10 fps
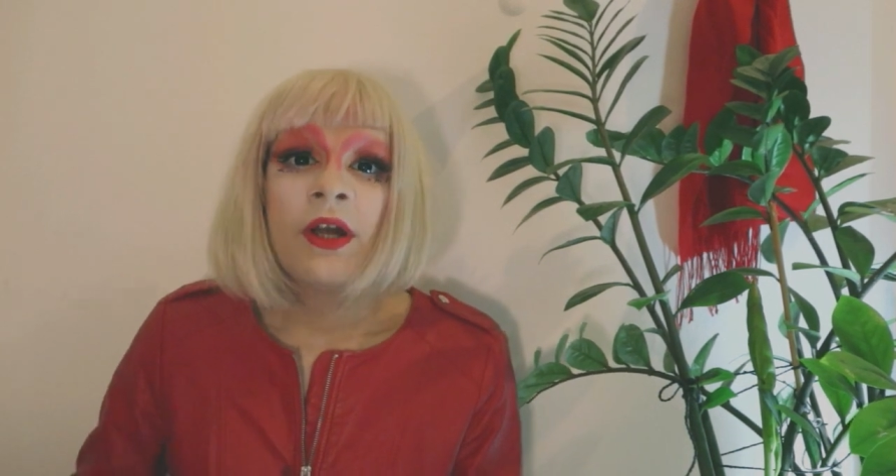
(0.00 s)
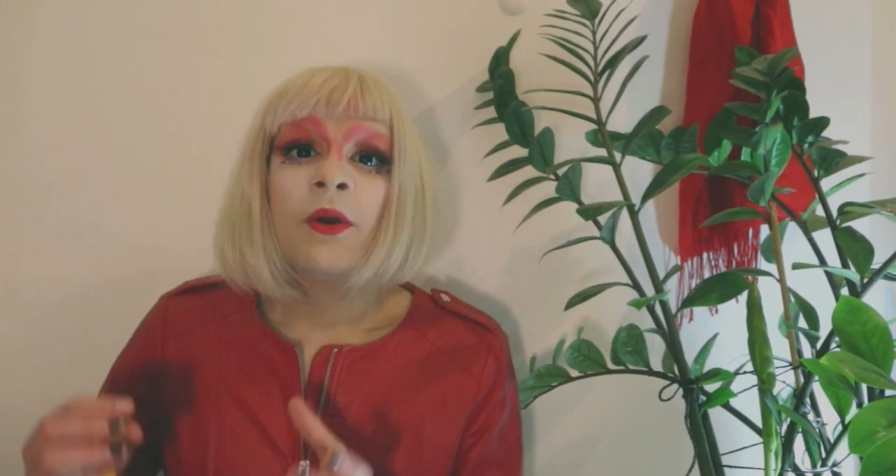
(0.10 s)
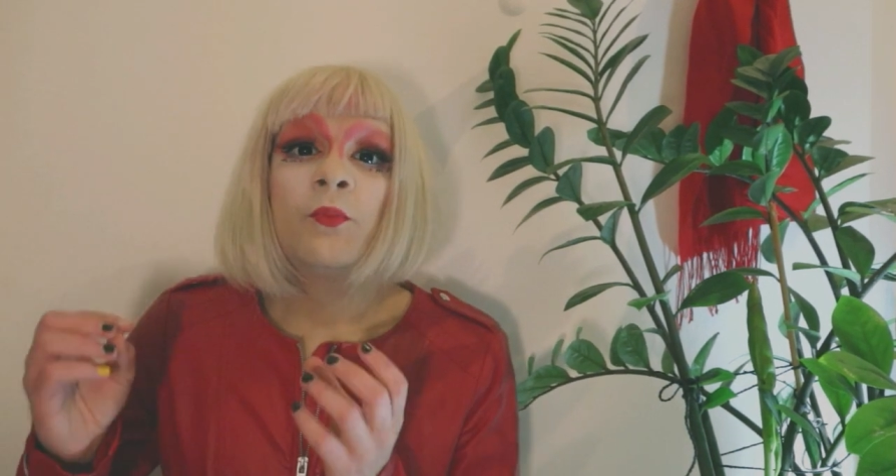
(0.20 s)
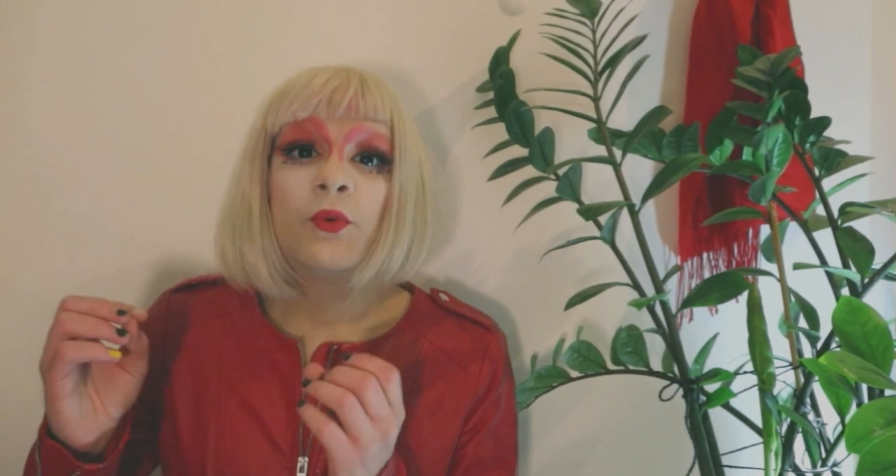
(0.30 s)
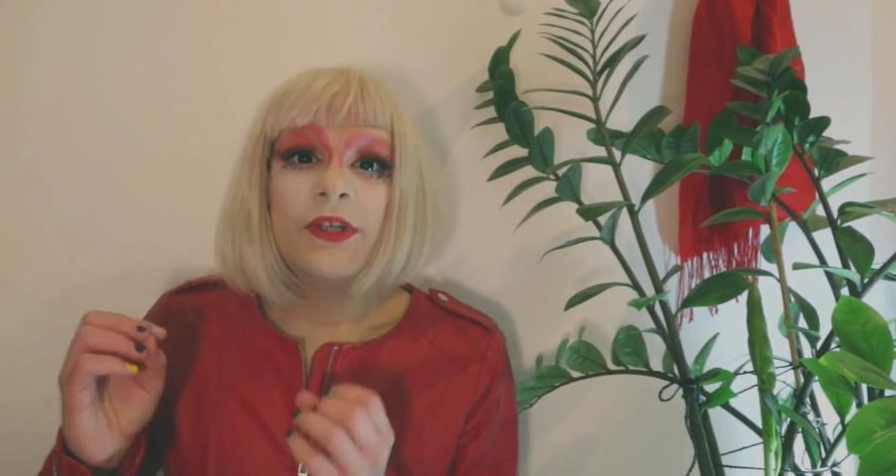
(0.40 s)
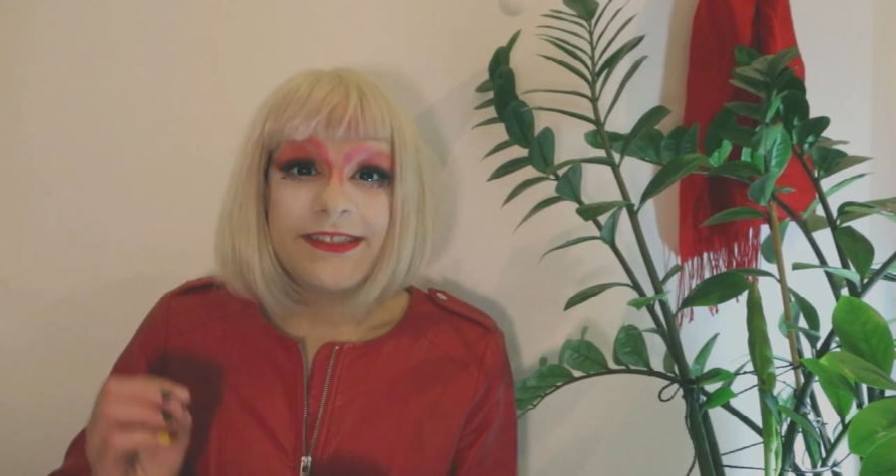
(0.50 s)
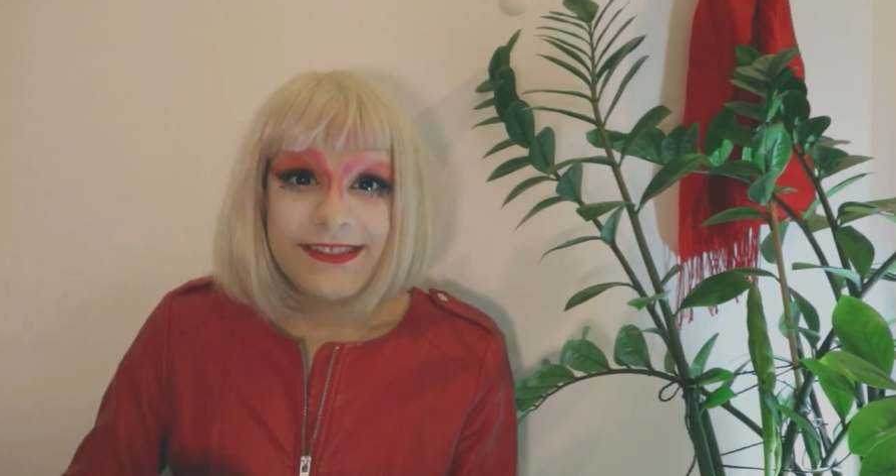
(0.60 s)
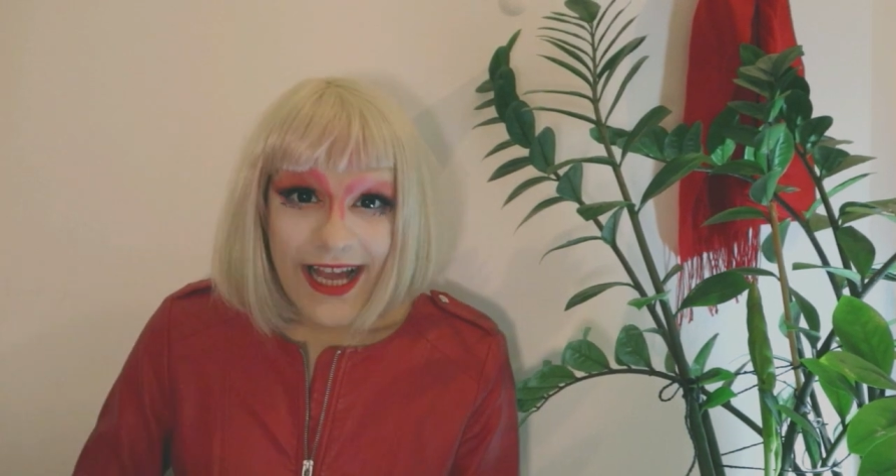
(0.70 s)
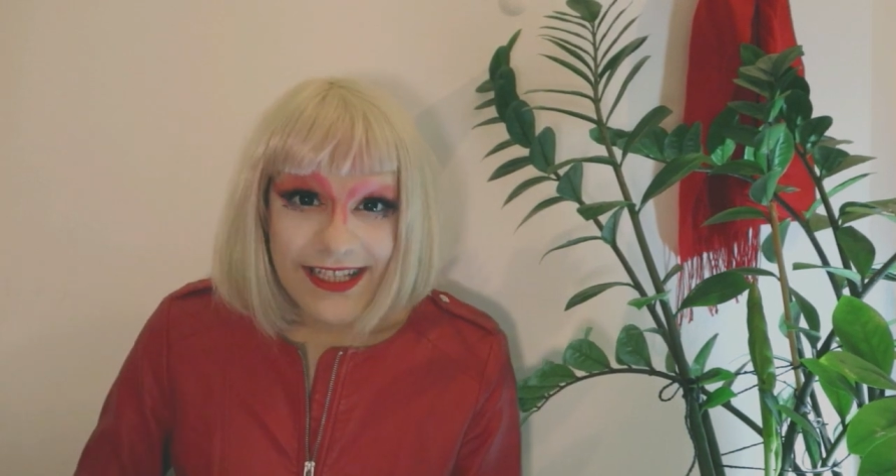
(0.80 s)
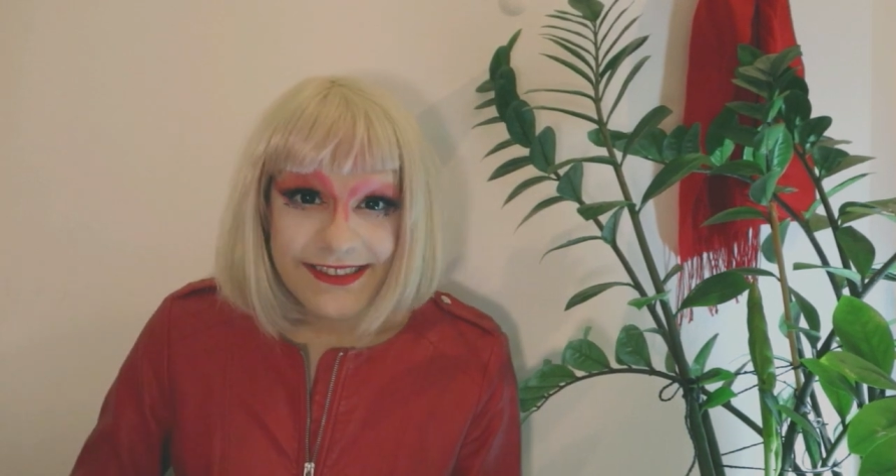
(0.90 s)

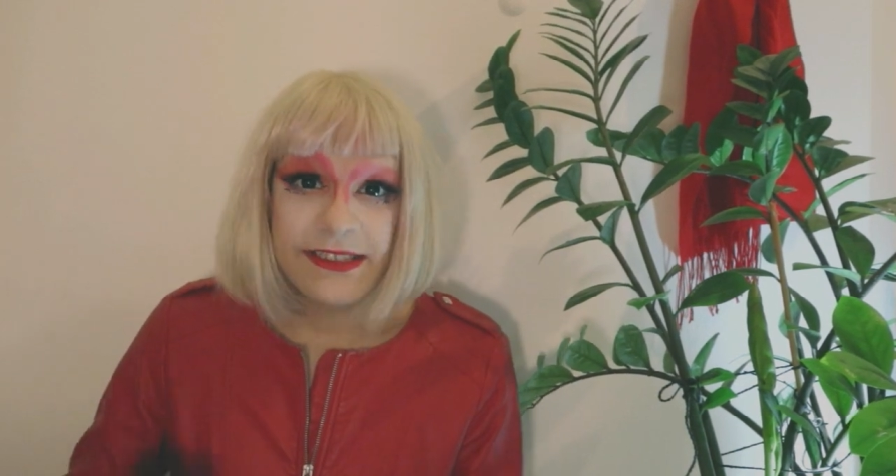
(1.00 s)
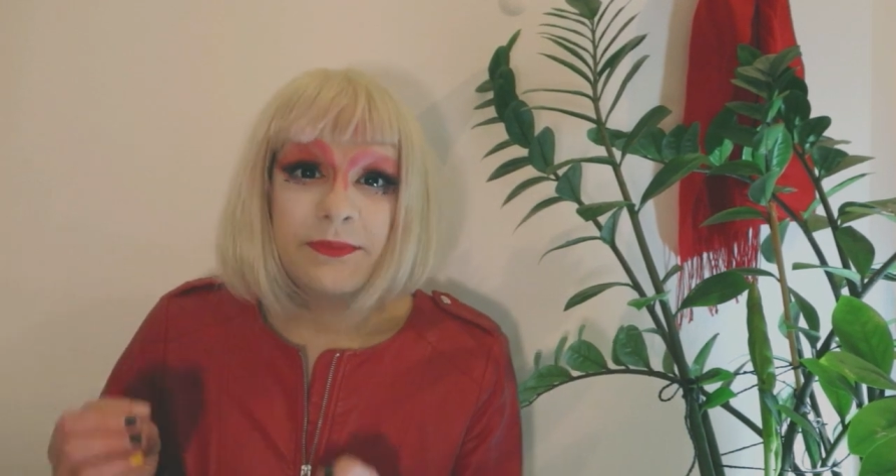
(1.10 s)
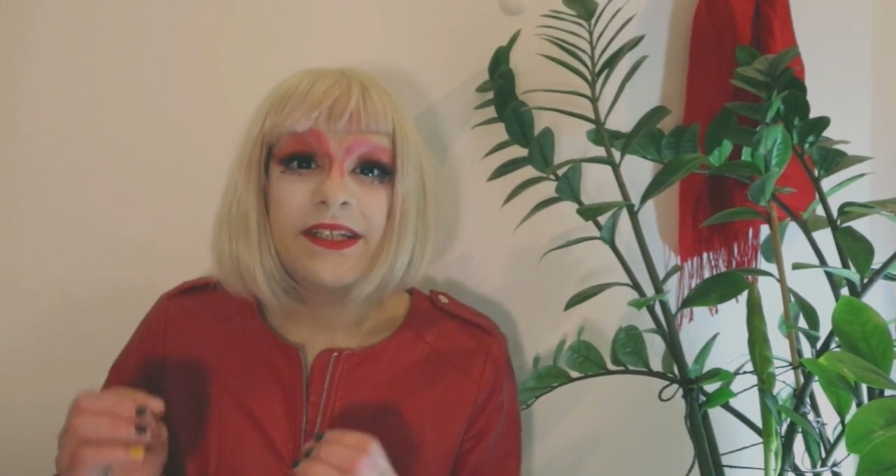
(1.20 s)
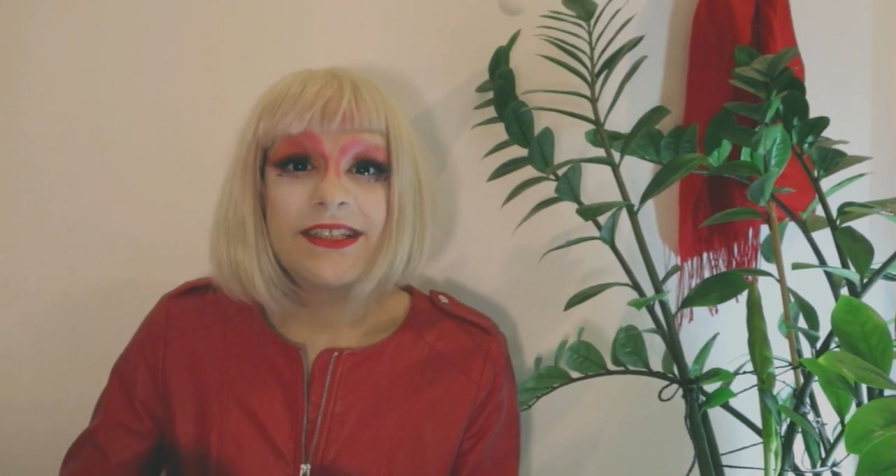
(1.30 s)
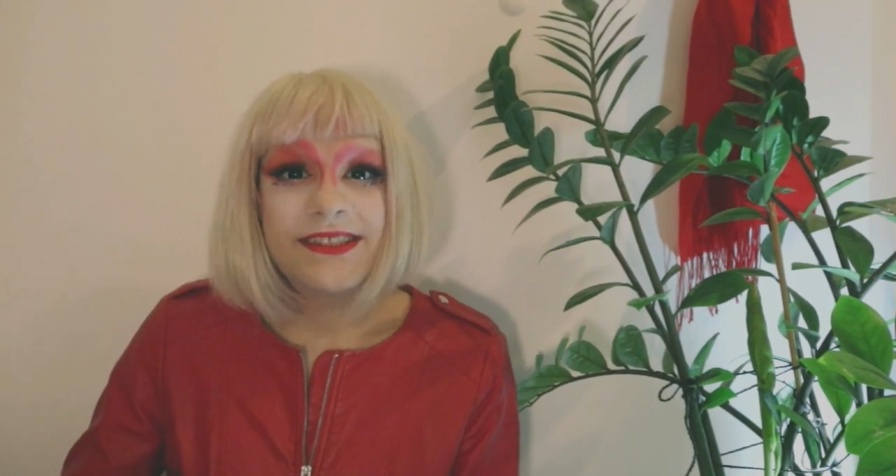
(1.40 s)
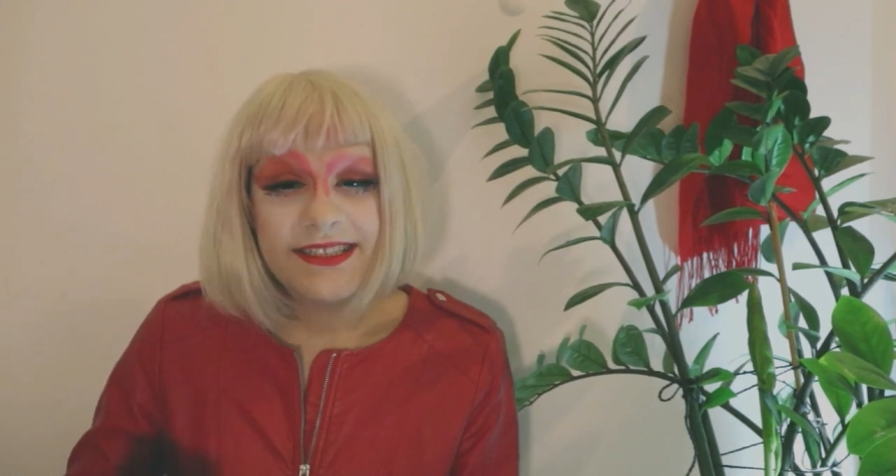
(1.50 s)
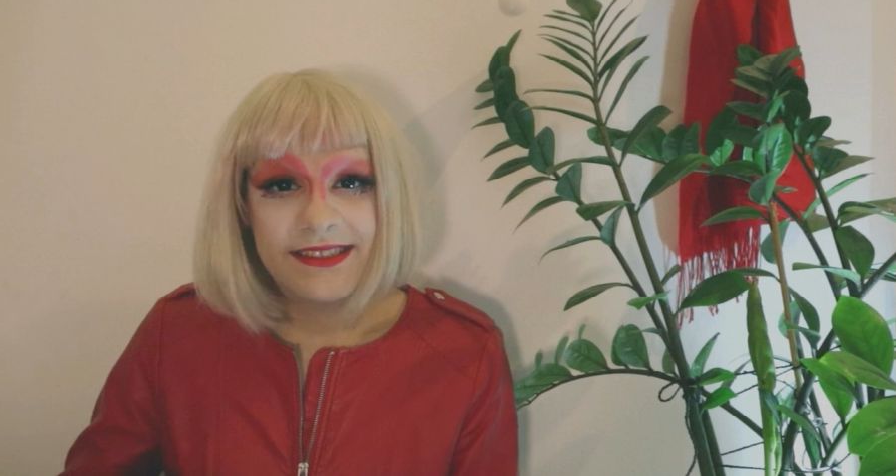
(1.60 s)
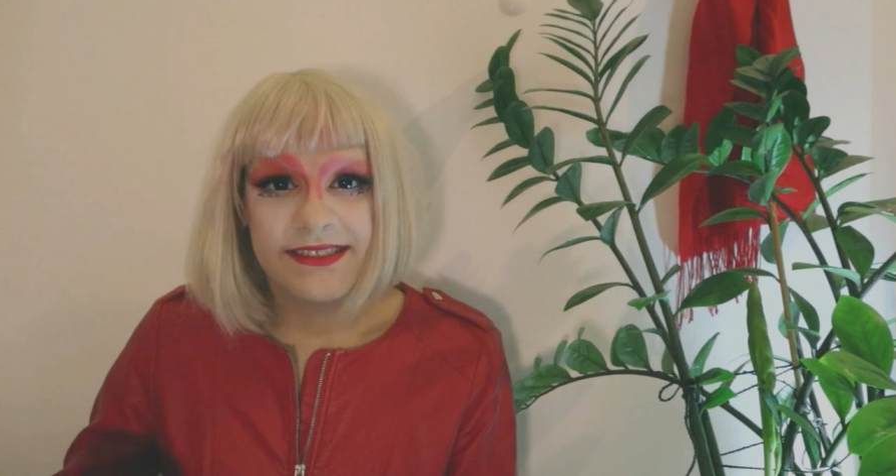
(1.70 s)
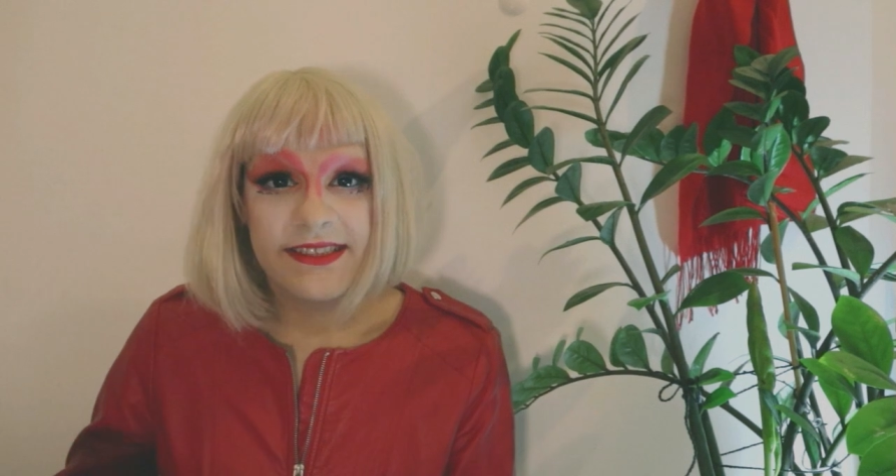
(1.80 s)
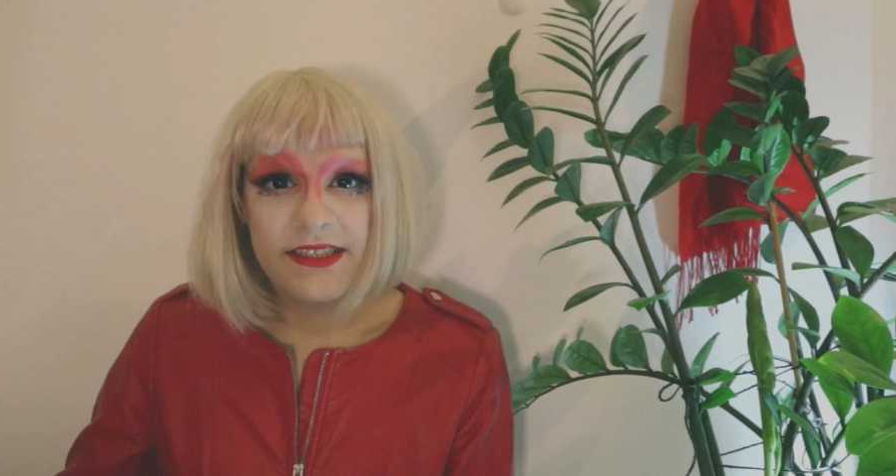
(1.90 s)
precisely because I can
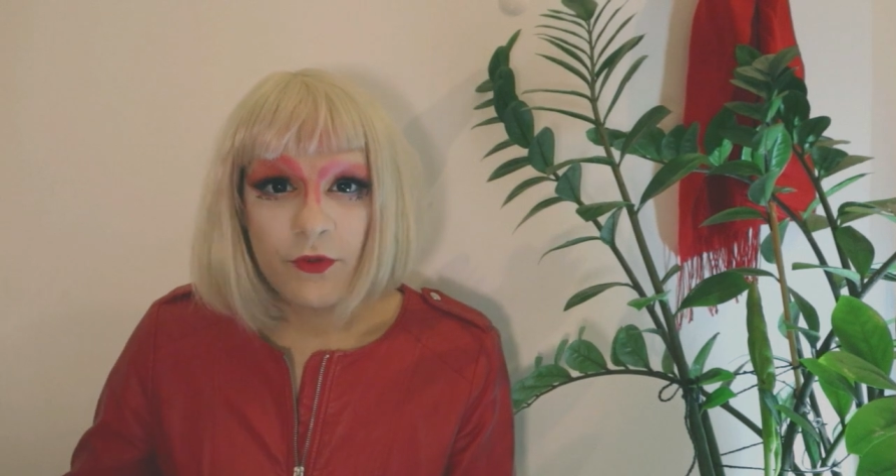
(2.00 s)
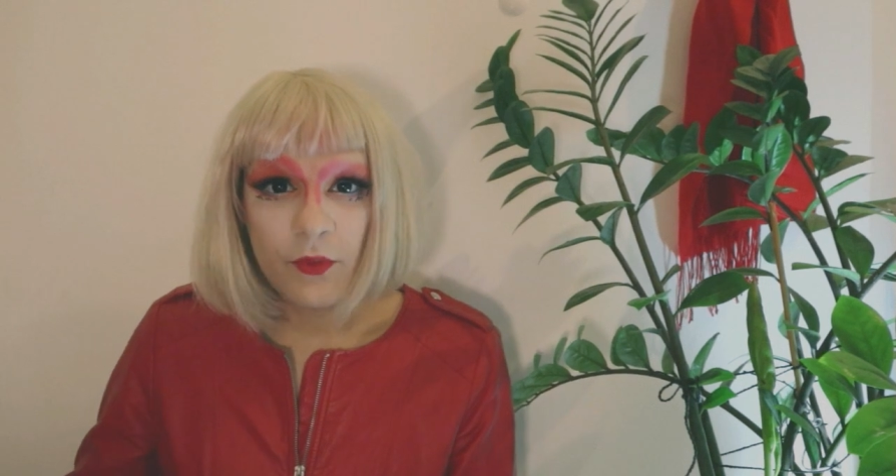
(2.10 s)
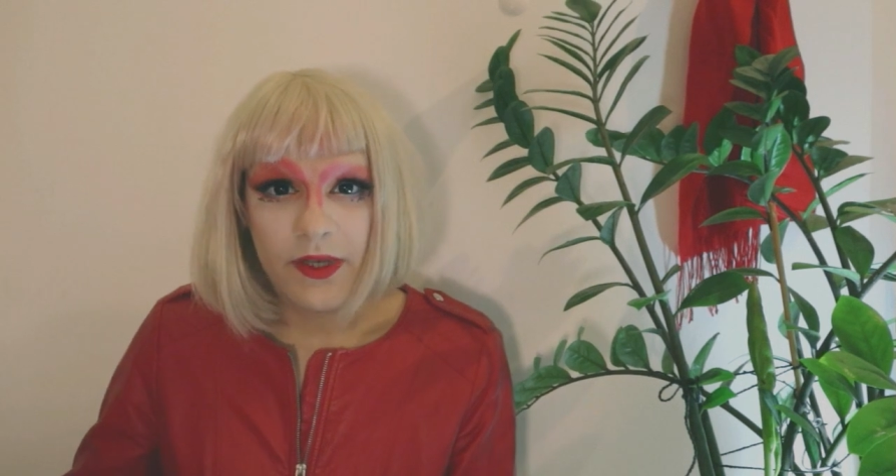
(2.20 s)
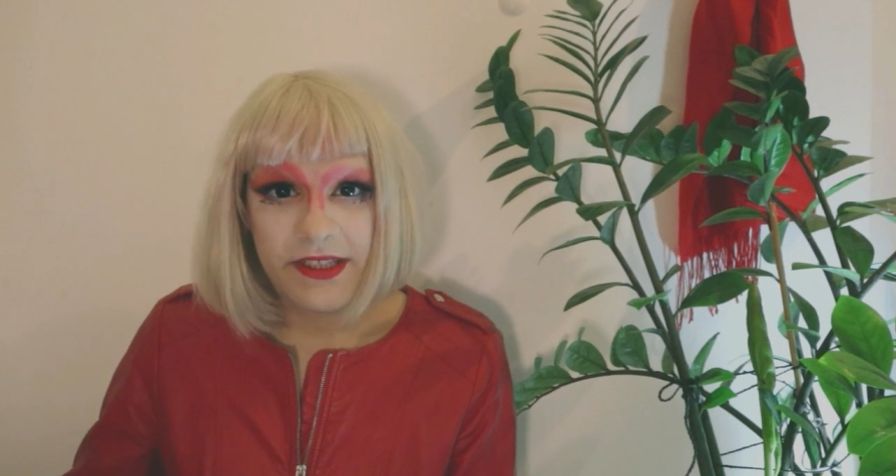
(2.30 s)
see it for what it